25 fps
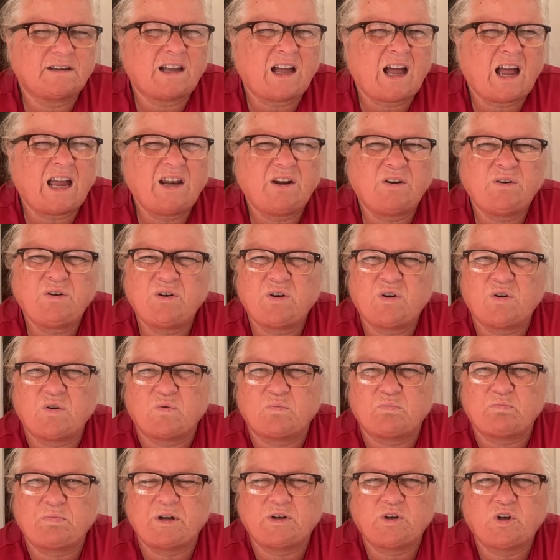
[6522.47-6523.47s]
I don't
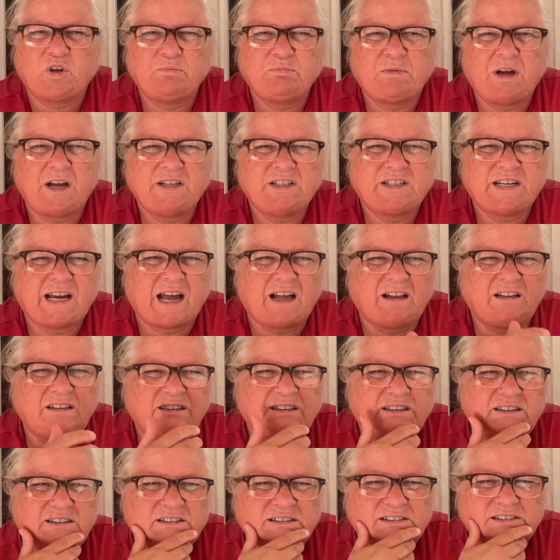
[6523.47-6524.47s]
know, but on my
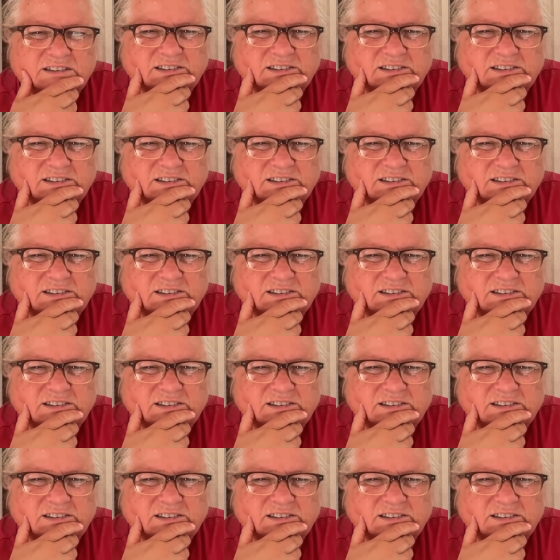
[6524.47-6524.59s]
channel,